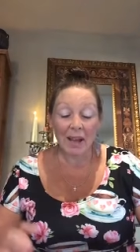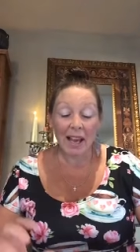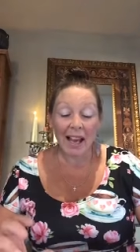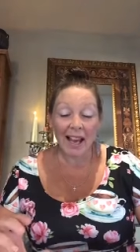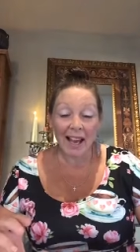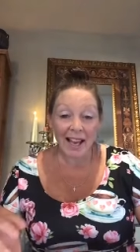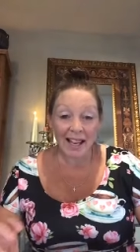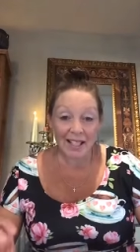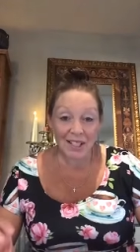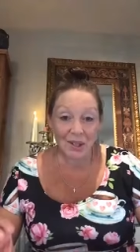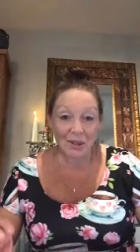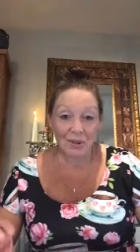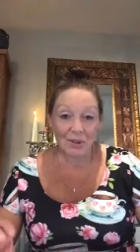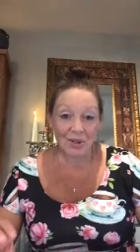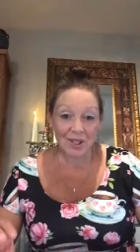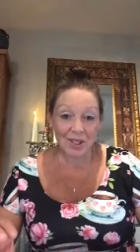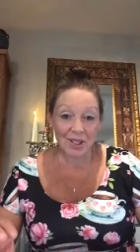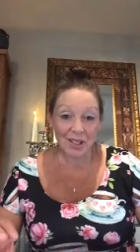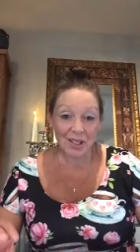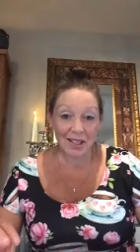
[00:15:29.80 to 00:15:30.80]
um,
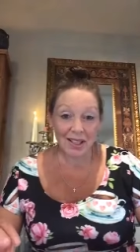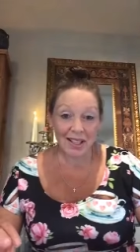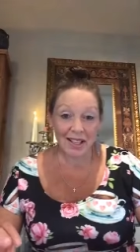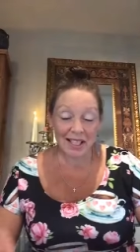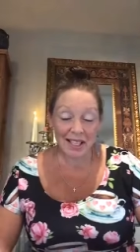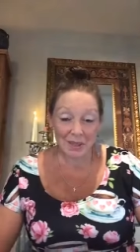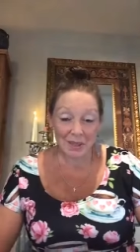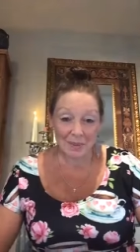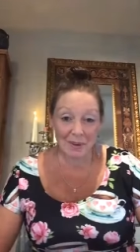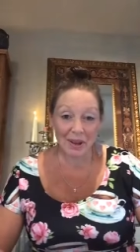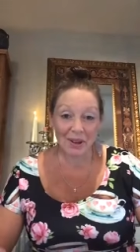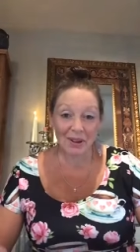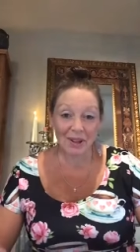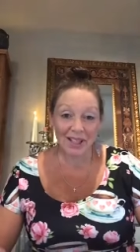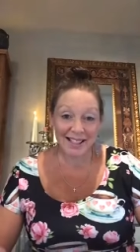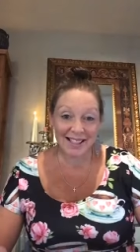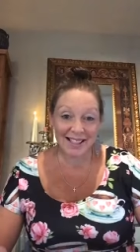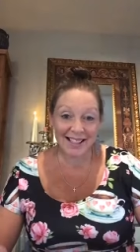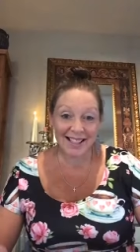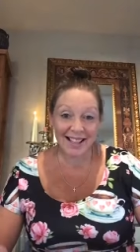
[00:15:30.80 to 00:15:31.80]
adults
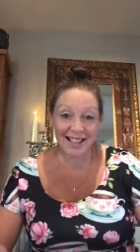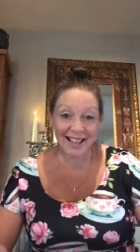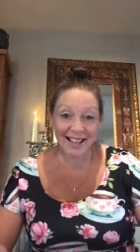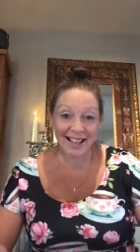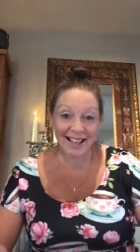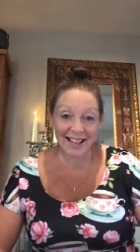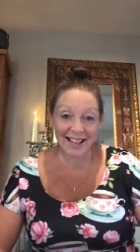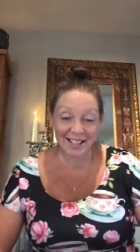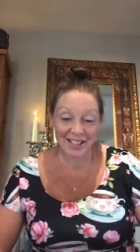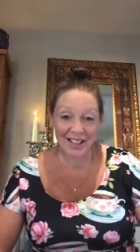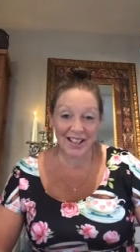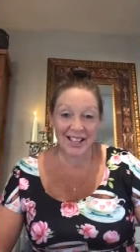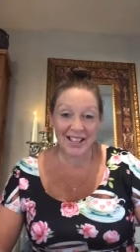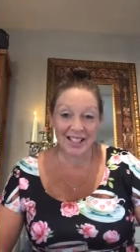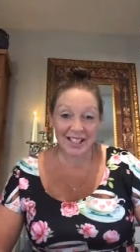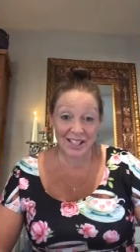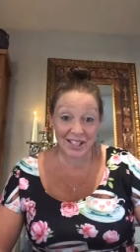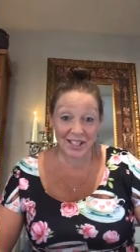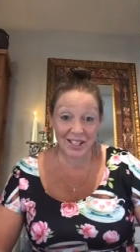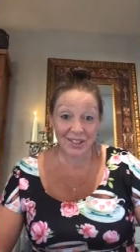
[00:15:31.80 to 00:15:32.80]
experience
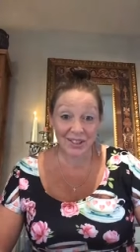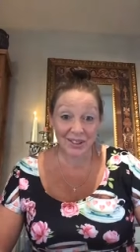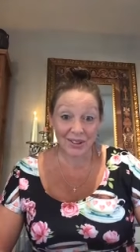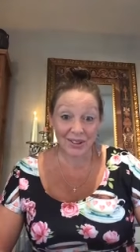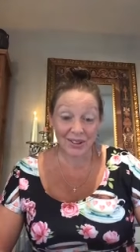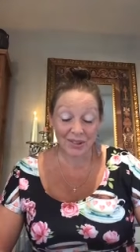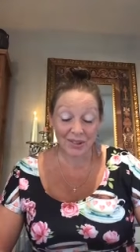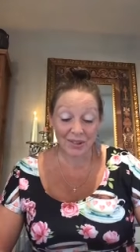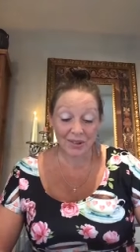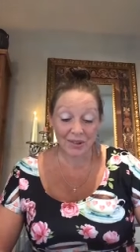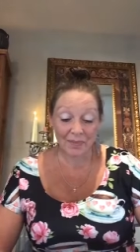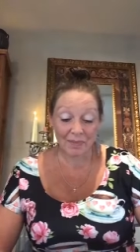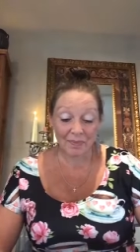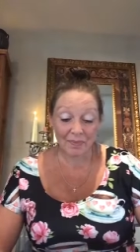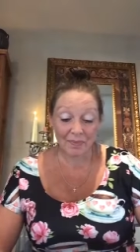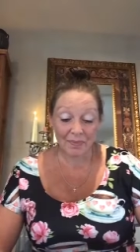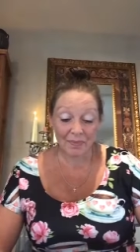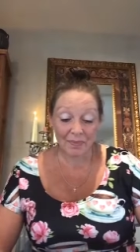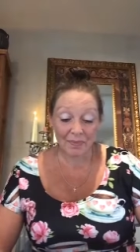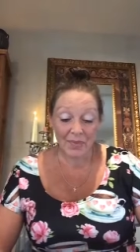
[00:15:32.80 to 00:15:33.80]
anxiety too.
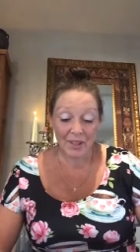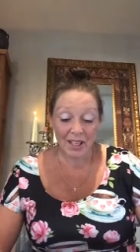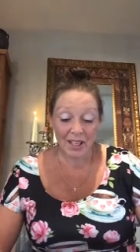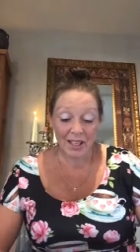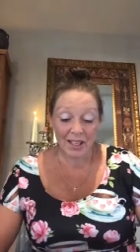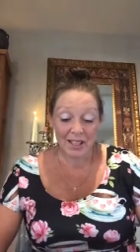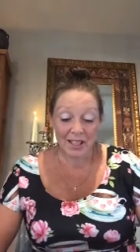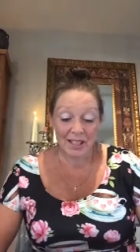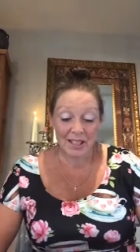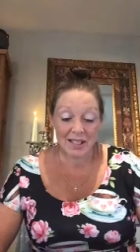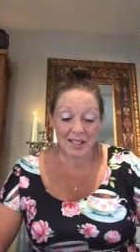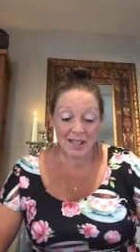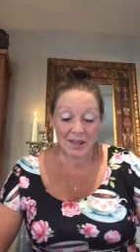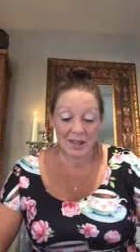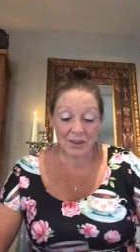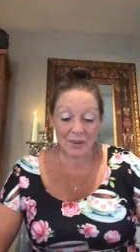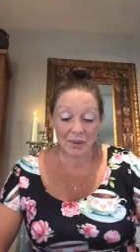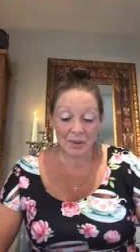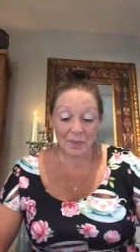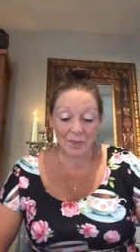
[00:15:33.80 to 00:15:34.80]

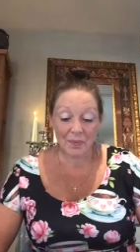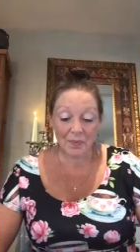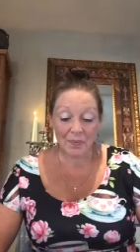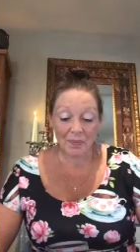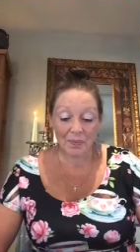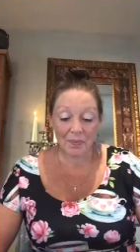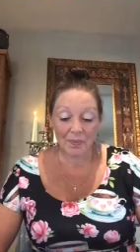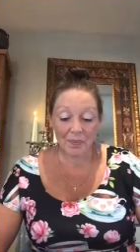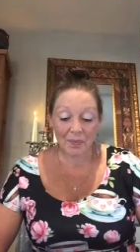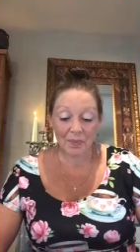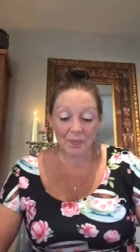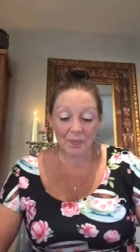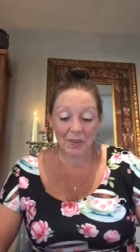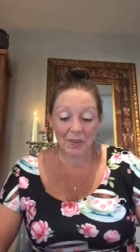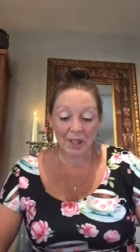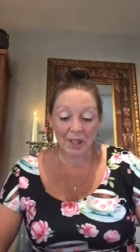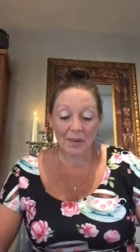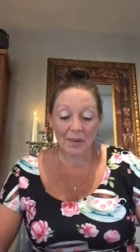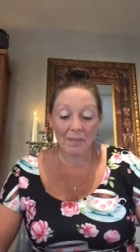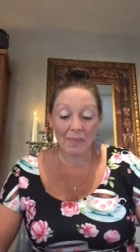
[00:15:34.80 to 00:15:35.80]
So
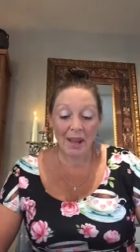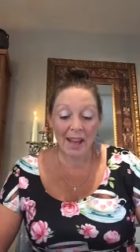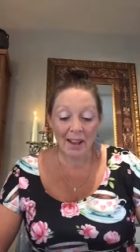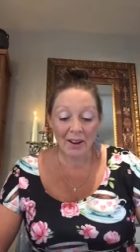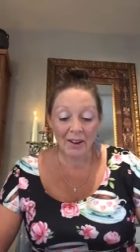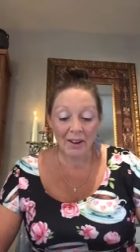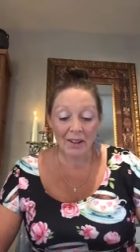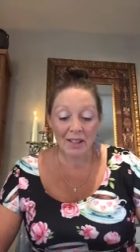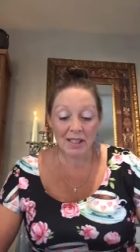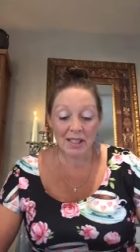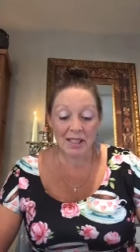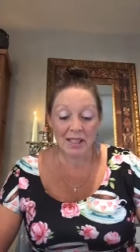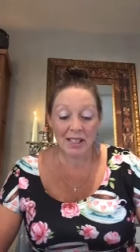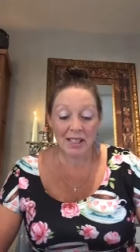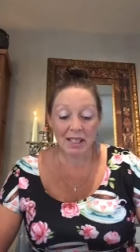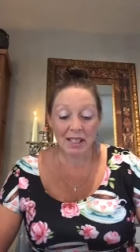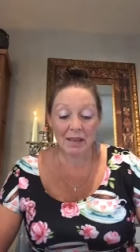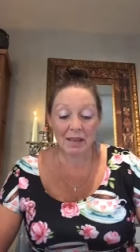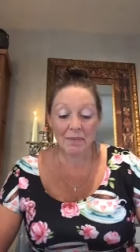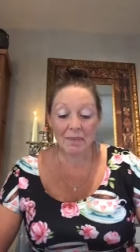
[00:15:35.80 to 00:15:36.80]

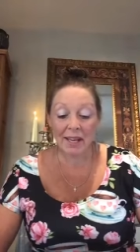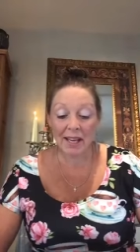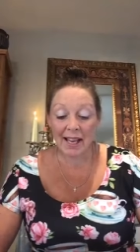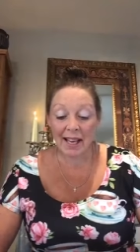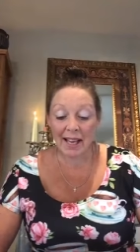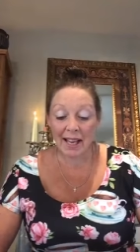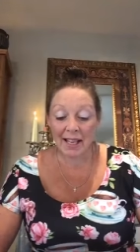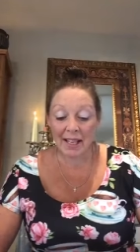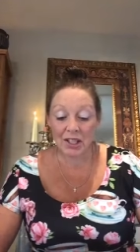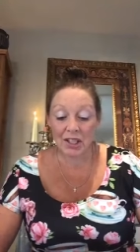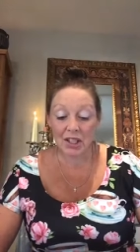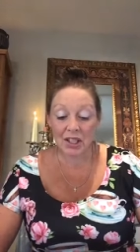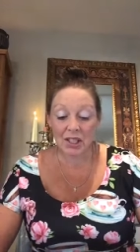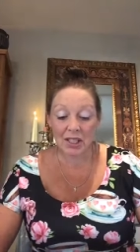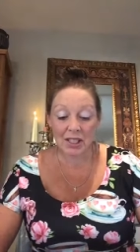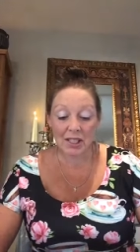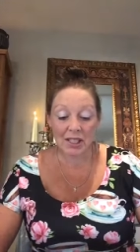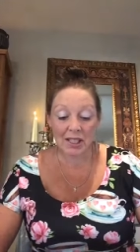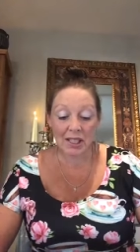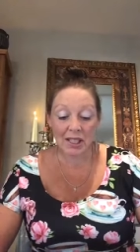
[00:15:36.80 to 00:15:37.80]
parents can be
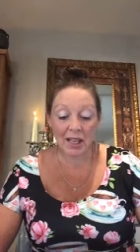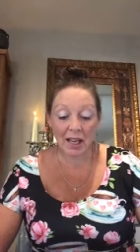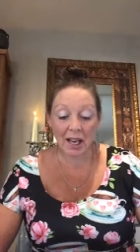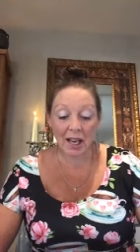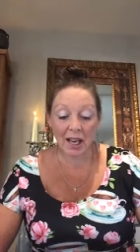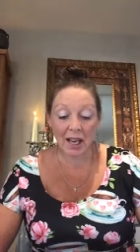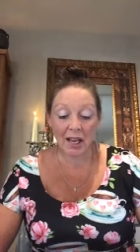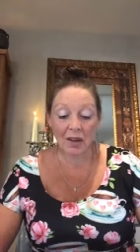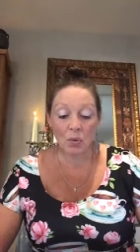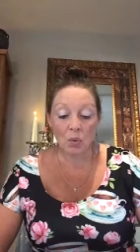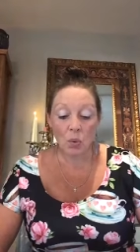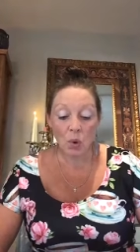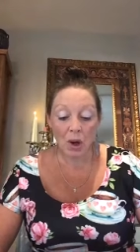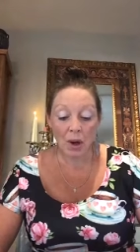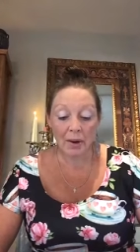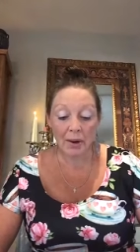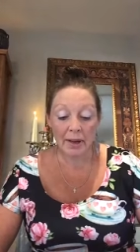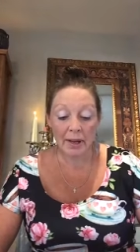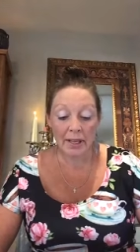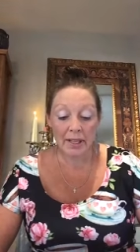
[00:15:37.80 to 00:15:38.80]
anxious
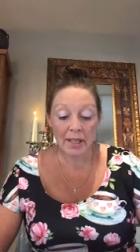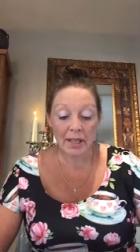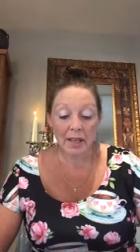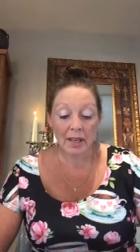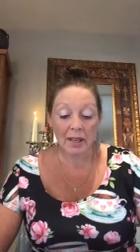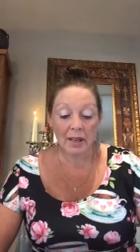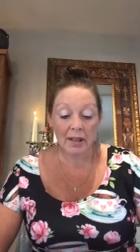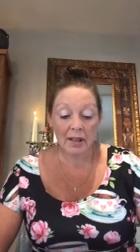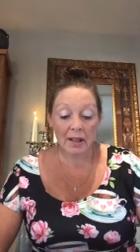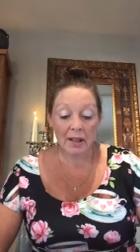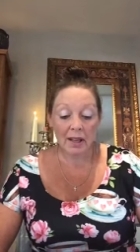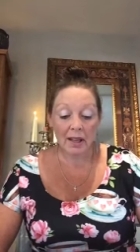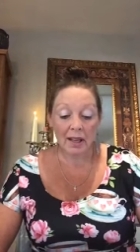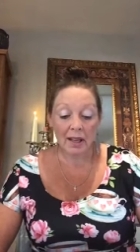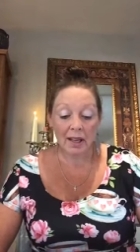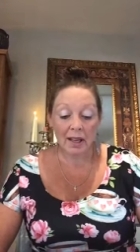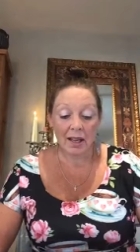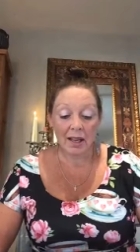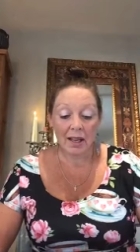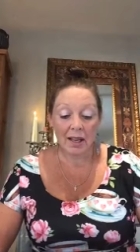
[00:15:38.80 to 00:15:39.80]
and worried.
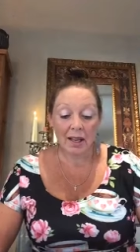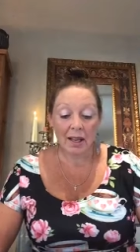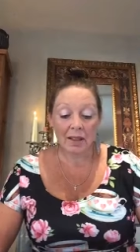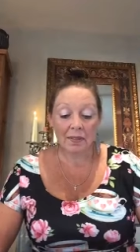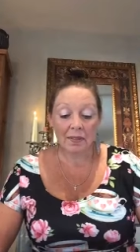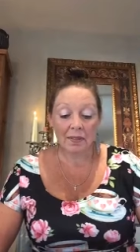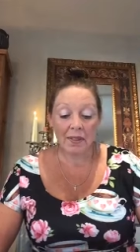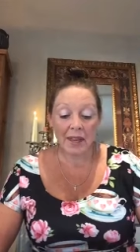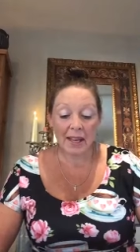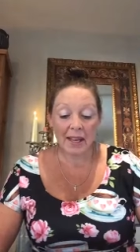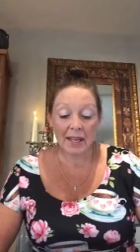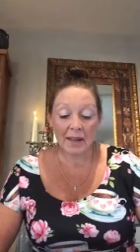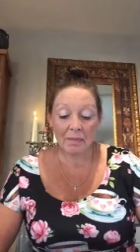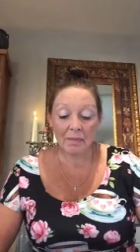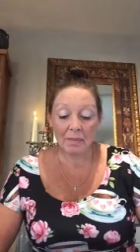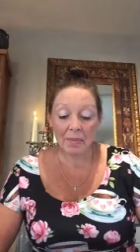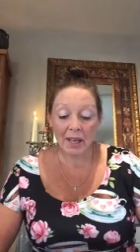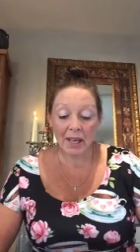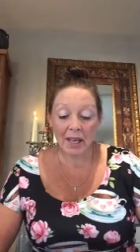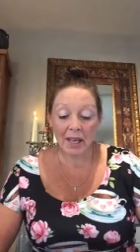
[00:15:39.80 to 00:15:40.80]

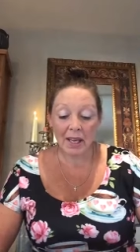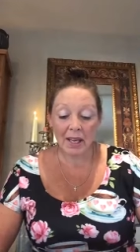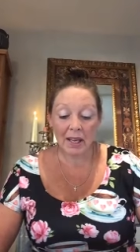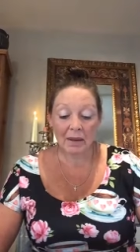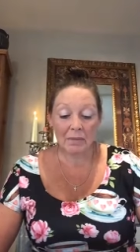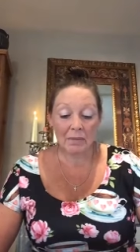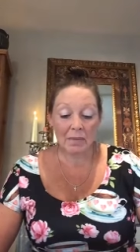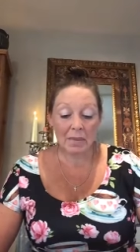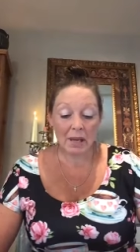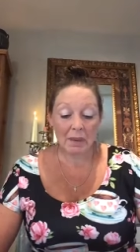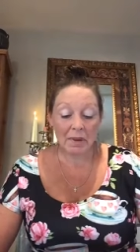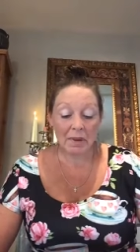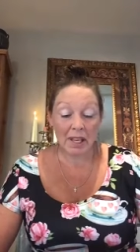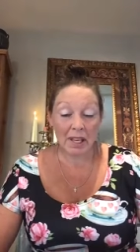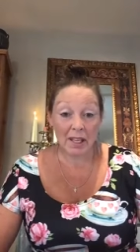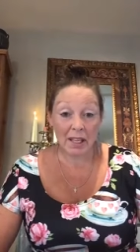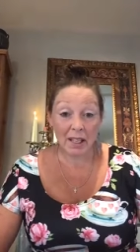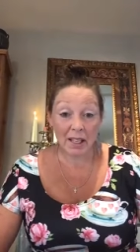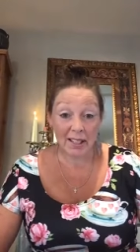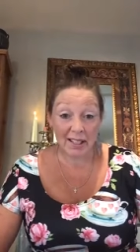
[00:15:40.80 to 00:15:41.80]
They can be
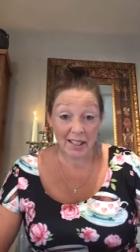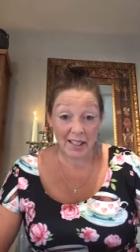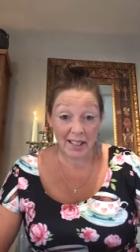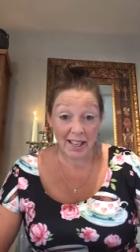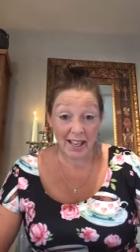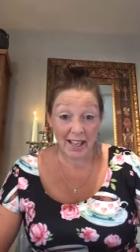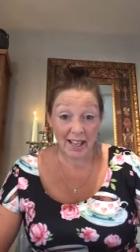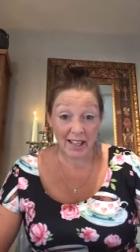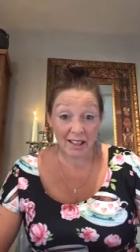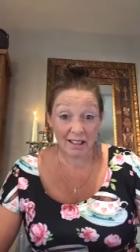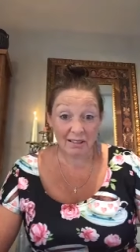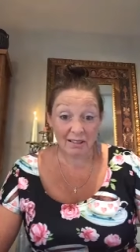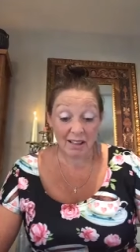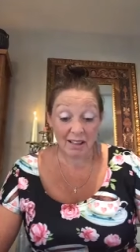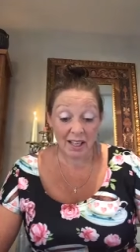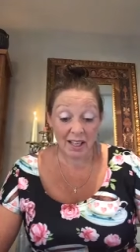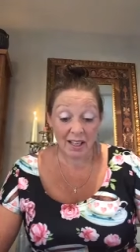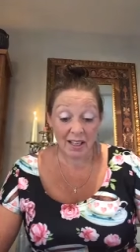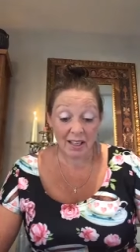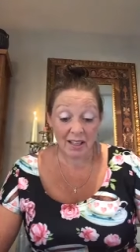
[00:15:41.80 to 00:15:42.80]
maybe a little
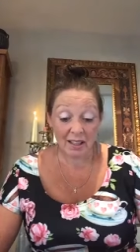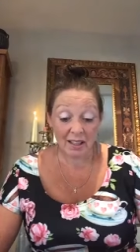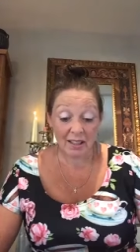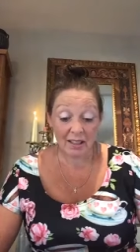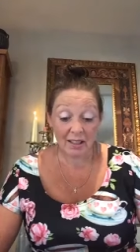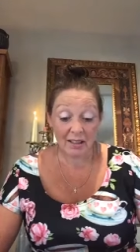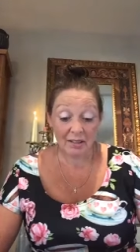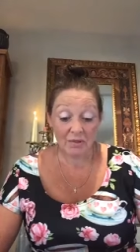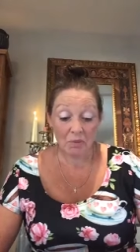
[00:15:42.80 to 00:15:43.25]
angry.